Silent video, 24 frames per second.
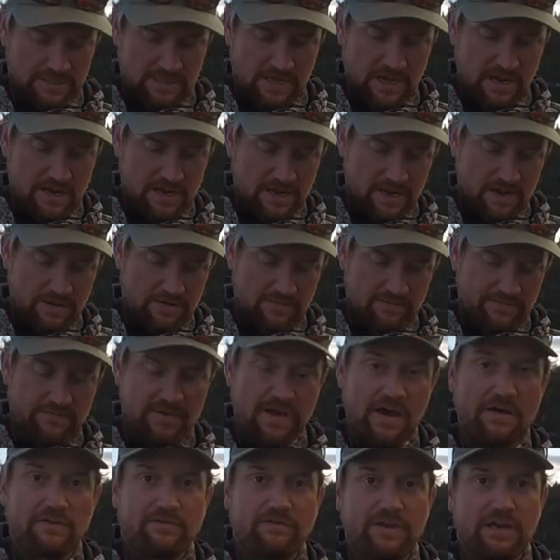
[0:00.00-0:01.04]
a lot of
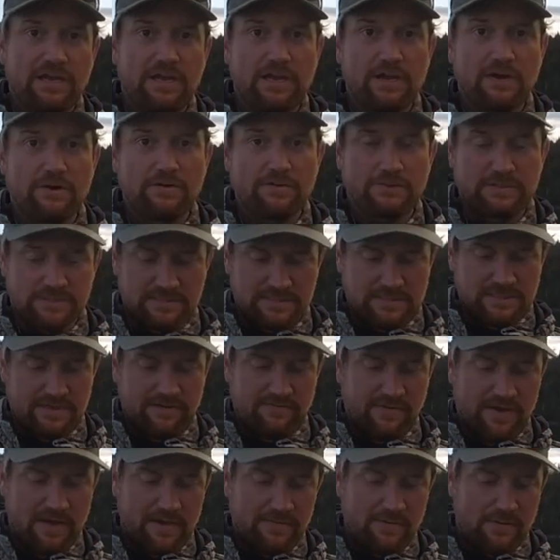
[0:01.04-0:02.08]
videos and
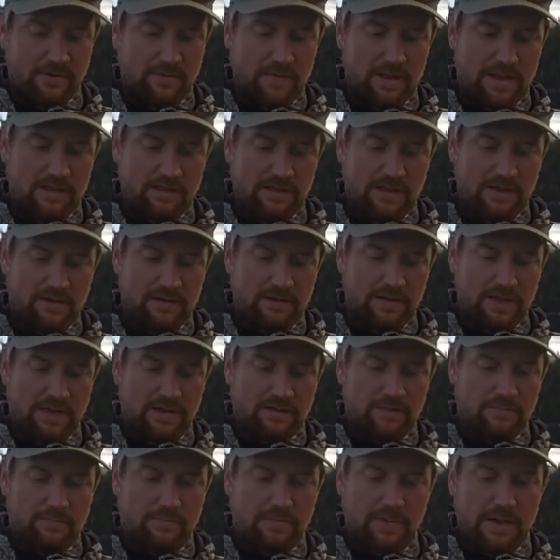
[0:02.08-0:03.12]
stuff out there about leader length,
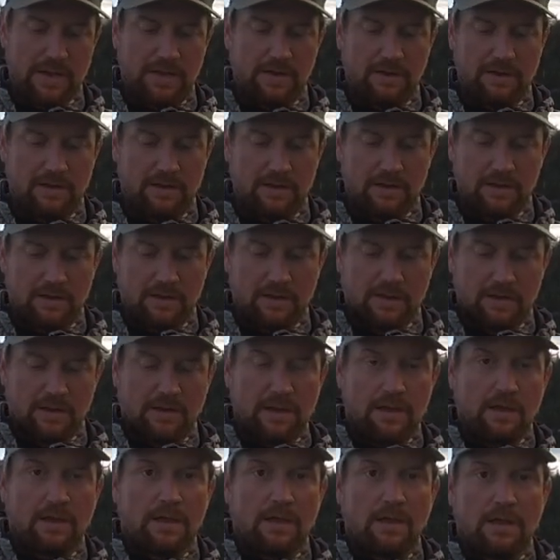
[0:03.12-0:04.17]
but
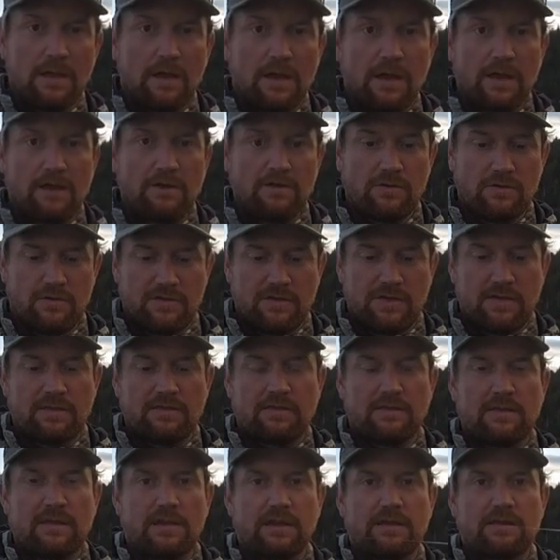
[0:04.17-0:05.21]
I do
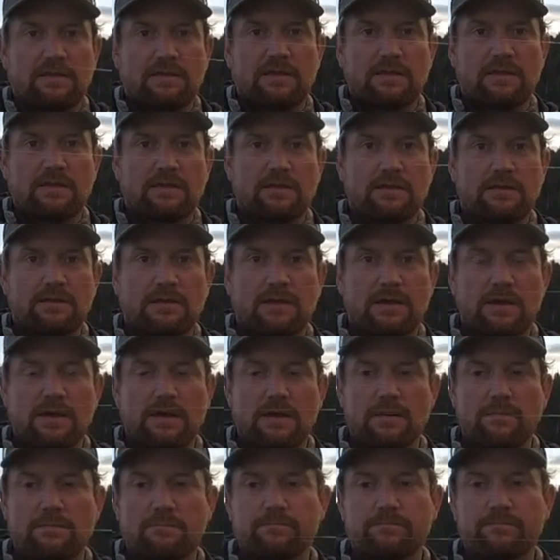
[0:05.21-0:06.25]
think that
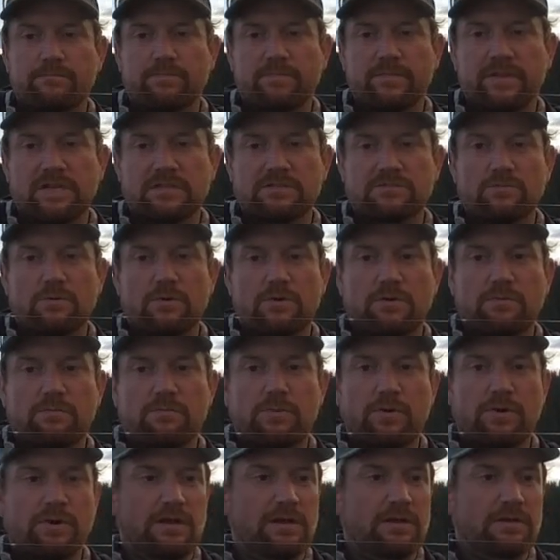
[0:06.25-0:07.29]
it's worth
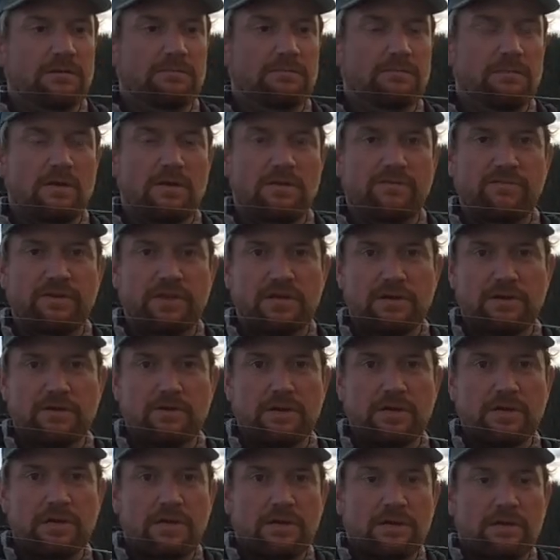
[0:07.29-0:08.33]
putting on a video.
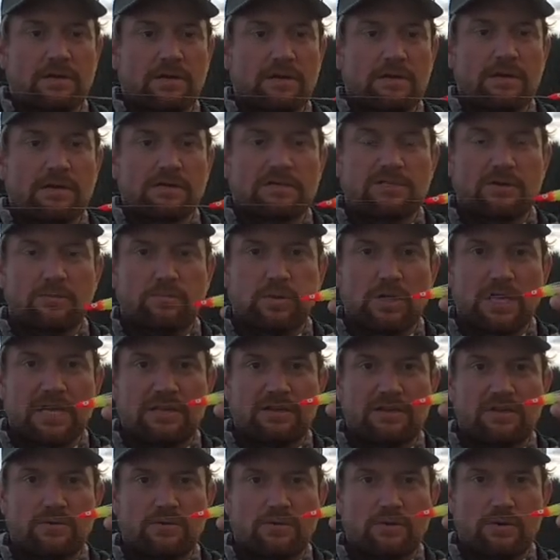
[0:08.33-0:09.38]
So plain
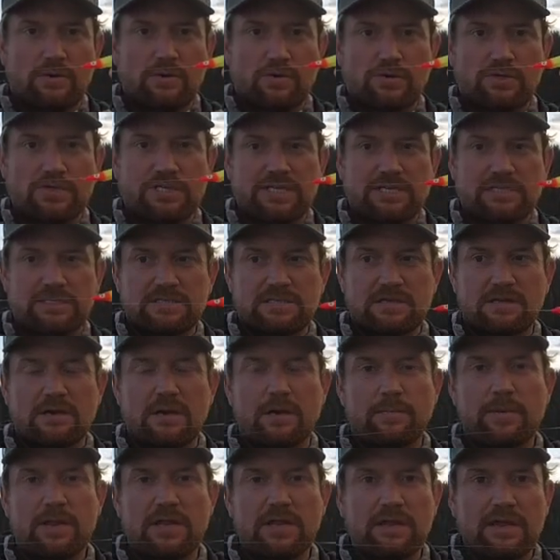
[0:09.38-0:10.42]
hoochies,
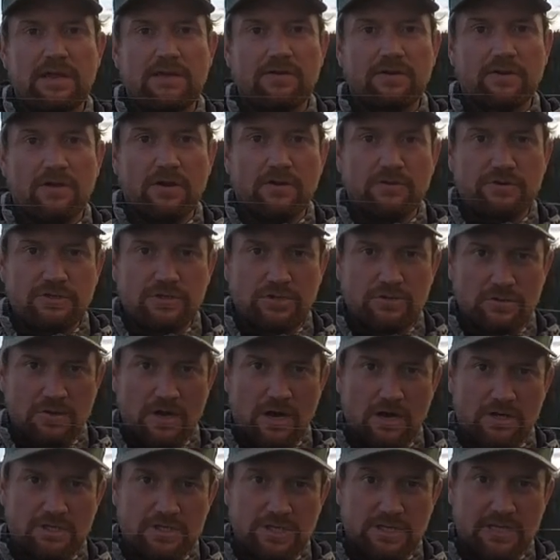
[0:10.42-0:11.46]
I'm going to either go 2
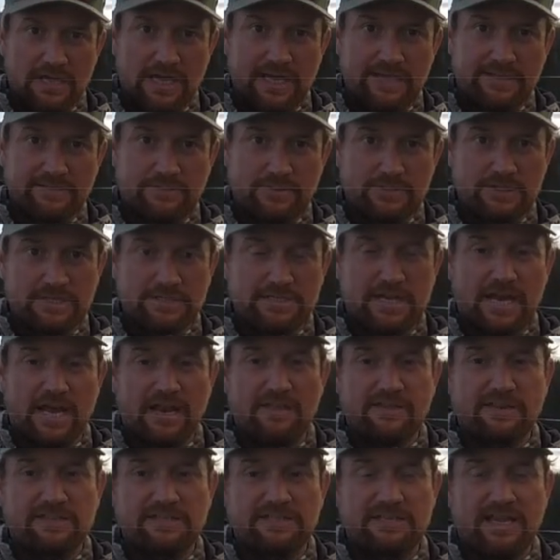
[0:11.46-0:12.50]
Dodger lengths, which is kind
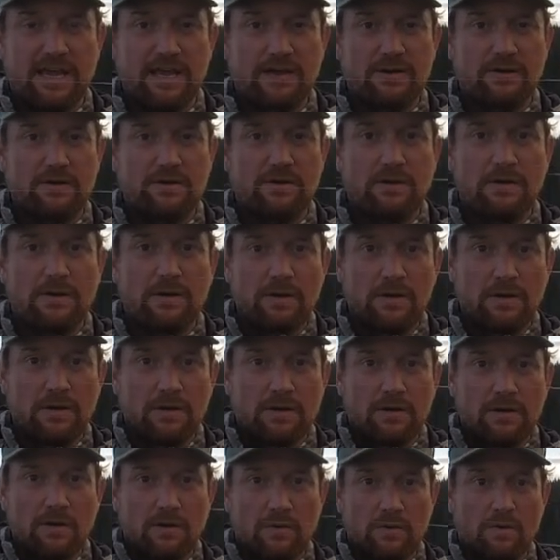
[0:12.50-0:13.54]
of the standard,
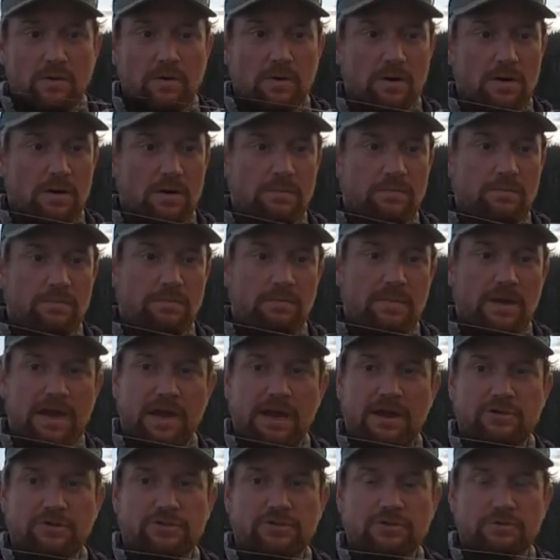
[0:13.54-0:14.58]
or a
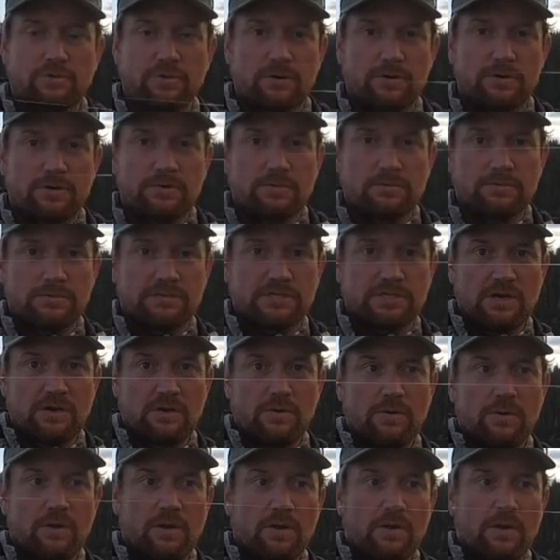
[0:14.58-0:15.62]
hair shorter.
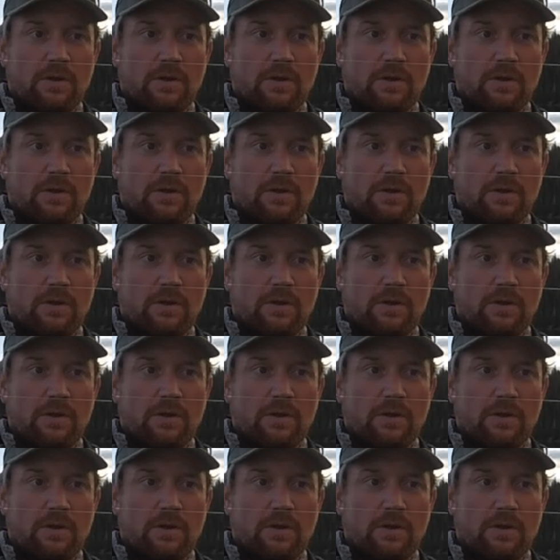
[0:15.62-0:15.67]
So